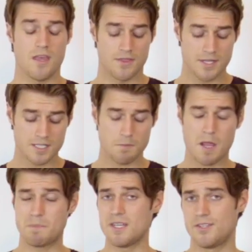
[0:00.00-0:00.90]
This
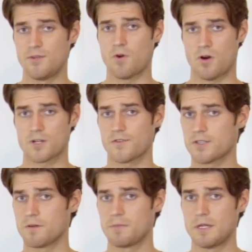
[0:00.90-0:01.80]
might be too harsh for
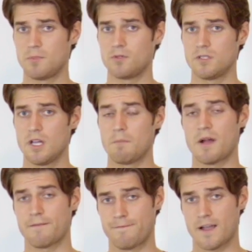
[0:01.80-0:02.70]
some people. It
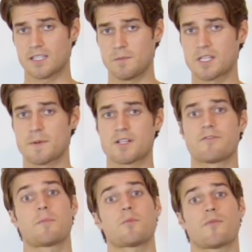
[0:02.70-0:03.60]
might affect them, especially
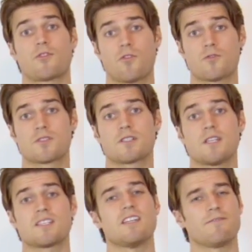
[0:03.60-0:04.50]
for people with Crohn's
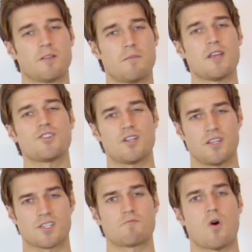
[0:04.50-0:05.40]
disease and inflammation in
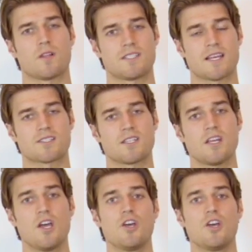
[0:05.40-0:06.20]
the small intestine.